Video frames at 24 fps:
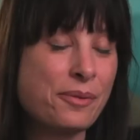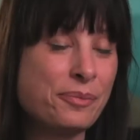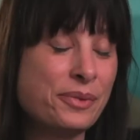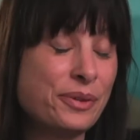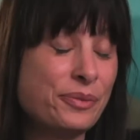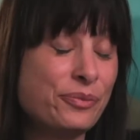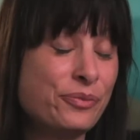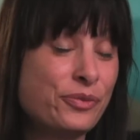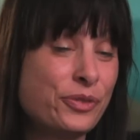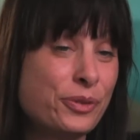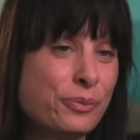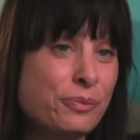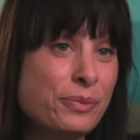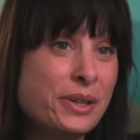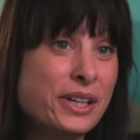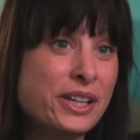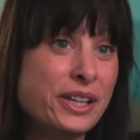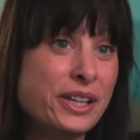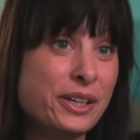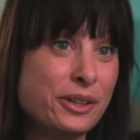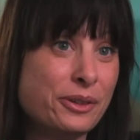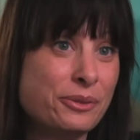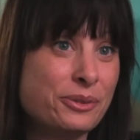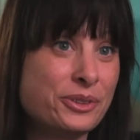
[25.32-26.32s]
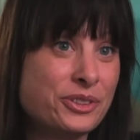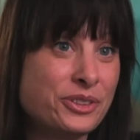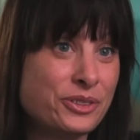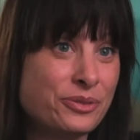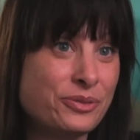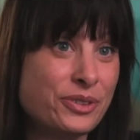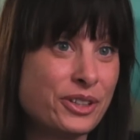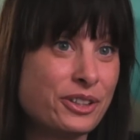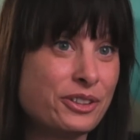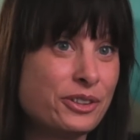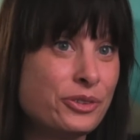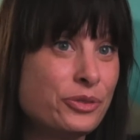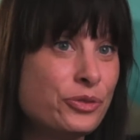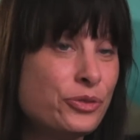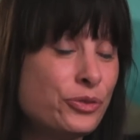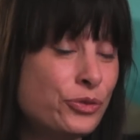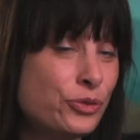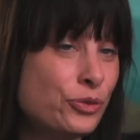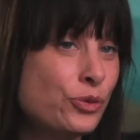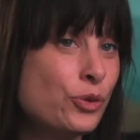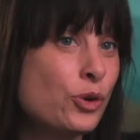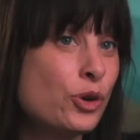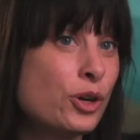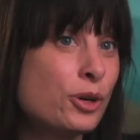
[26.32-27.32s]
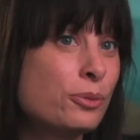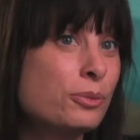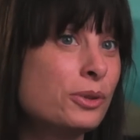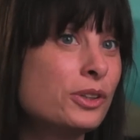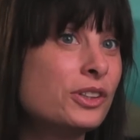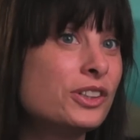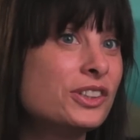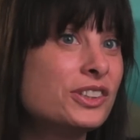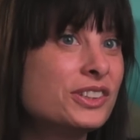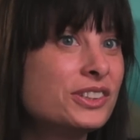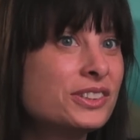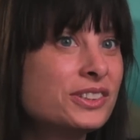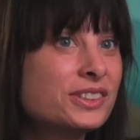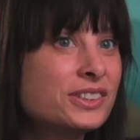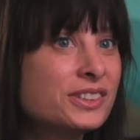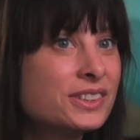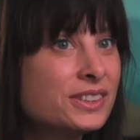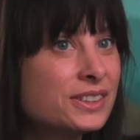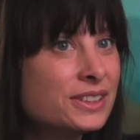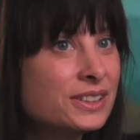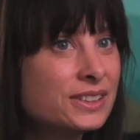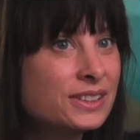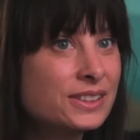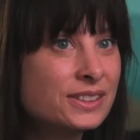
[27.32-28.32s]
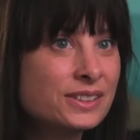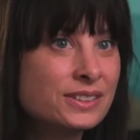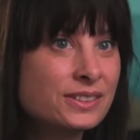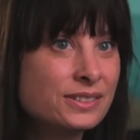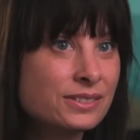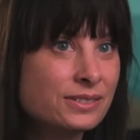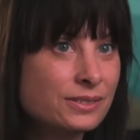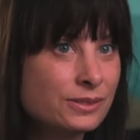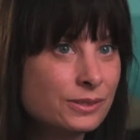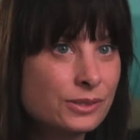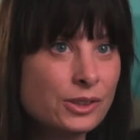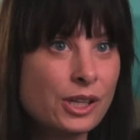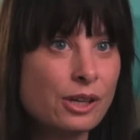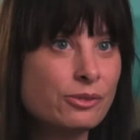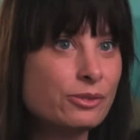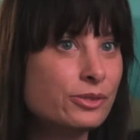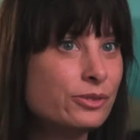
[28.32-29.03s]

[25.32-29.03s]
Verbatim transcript: I mean, for me, it was a very formal love